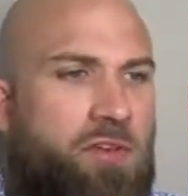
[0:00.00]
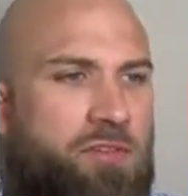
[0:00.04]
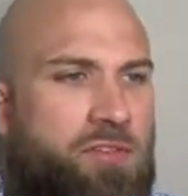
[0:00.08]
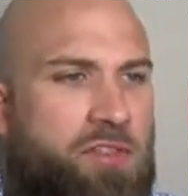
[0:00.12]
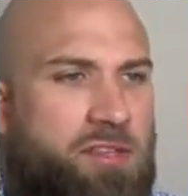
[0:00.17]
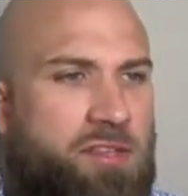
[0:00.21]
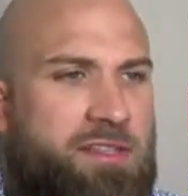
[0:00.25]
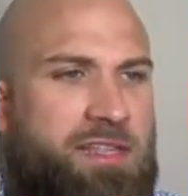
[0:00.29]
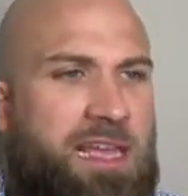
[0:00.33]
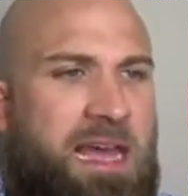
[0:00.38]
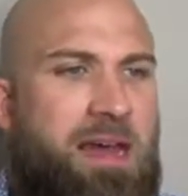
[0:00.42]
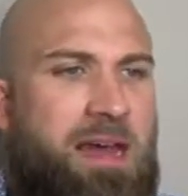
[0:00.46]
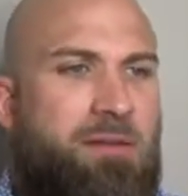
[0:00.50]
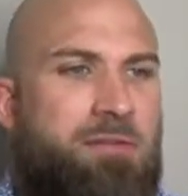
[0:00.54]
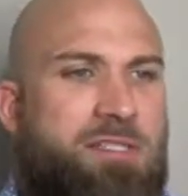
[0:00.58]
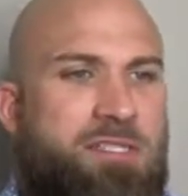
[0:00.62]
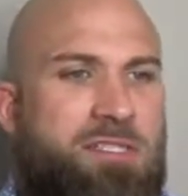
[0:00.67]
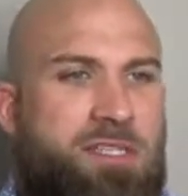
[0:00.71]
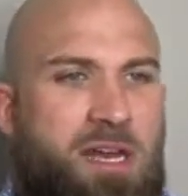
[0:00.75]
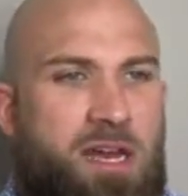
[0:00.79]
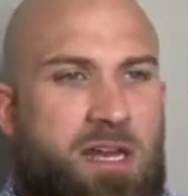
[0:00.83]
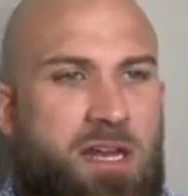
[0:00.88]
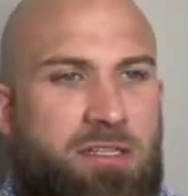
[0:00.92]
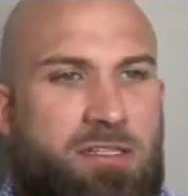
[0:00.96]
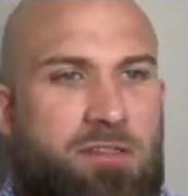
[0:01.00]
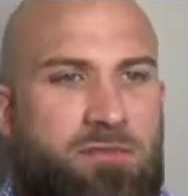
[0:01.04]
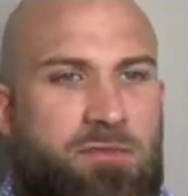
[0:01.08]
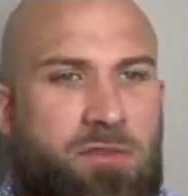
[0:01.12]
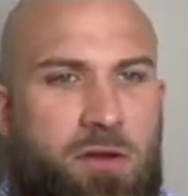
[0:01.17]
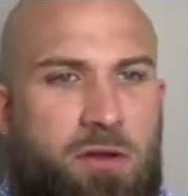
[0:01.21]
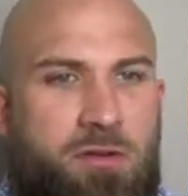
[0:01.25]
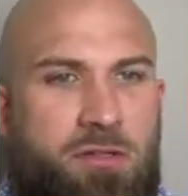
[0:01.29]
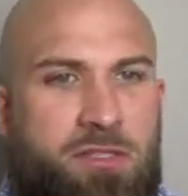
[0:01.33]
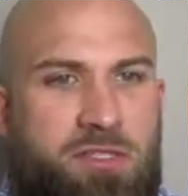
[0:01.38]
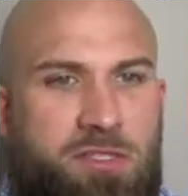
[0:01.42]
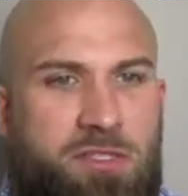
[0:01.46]
the downsides of
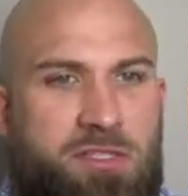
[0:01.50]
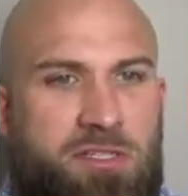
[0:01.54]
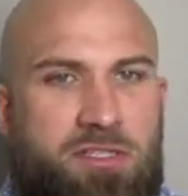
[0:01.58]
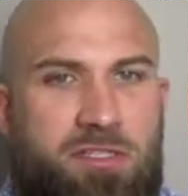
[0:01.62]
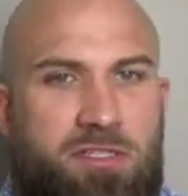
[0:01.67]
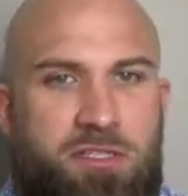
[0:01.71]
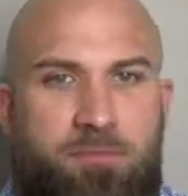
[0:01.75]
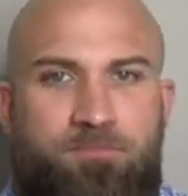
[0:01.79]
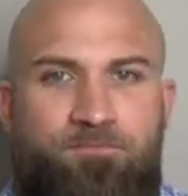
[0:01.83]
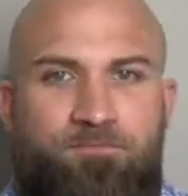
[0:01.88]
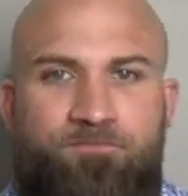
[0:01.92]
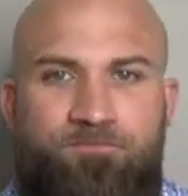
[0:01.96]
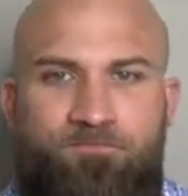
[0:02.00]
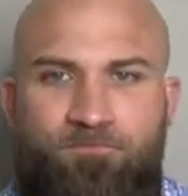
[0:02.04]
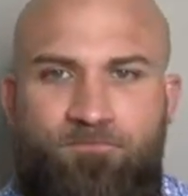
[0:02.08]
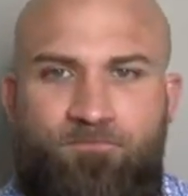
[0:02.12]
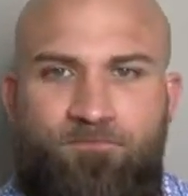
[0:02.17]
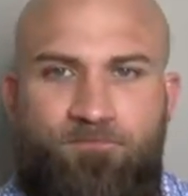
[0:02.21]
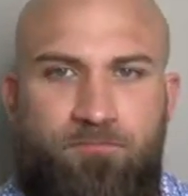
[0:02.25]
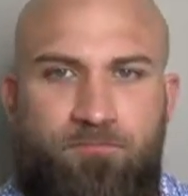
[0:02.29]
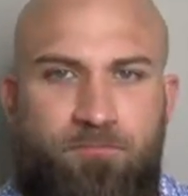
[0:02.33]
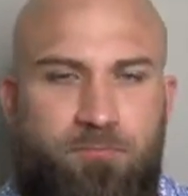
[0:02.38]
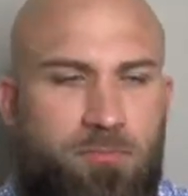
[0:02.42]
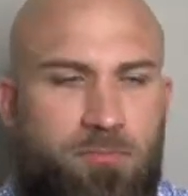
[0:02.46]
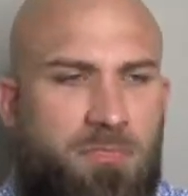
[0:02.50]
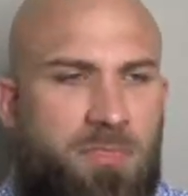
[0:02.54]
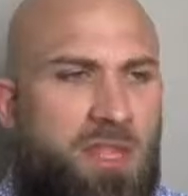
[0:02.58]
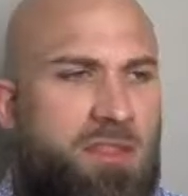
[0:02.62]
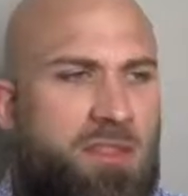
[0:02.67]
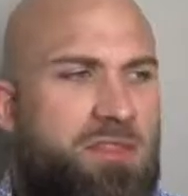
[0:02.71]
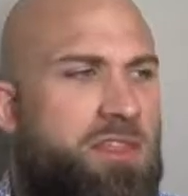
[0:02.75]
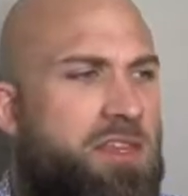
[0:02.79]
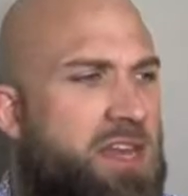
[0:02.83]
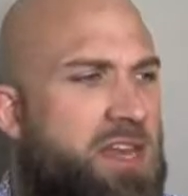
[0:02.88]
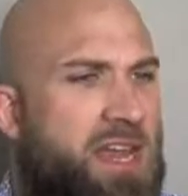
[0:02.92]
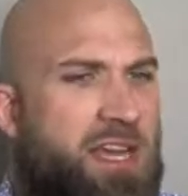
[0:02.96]
narcissism.
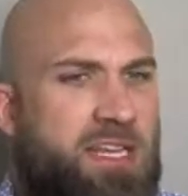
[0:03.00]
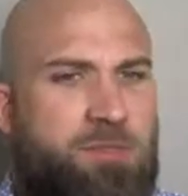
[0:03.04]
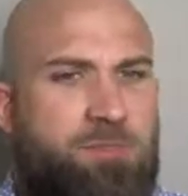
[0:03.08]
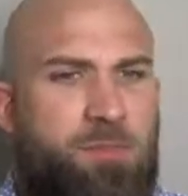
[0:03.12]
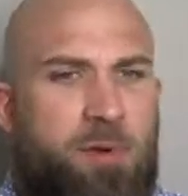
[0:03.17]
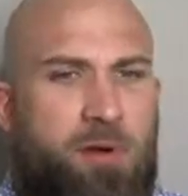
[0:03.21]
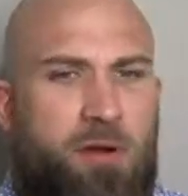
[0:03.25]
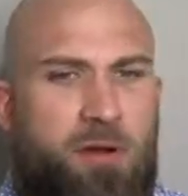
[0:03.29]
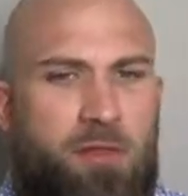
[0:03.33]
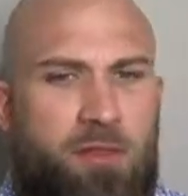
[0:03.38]
The next part of